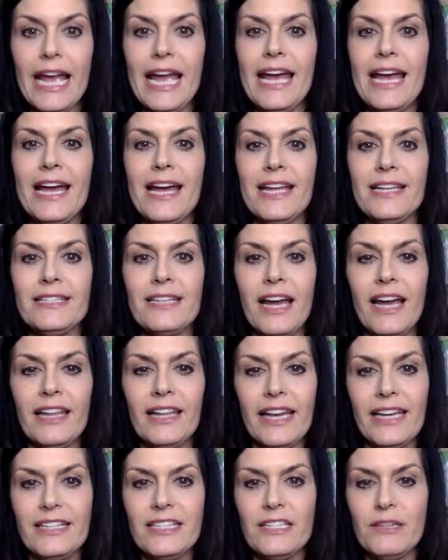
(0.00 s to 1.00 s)
and i
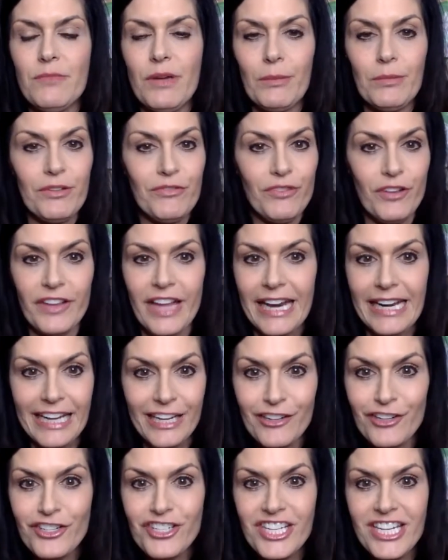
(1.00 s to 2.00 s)
like to be able to feel that
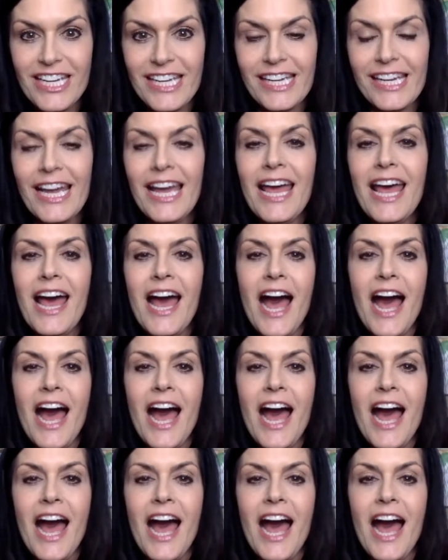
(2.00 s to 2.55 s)
energy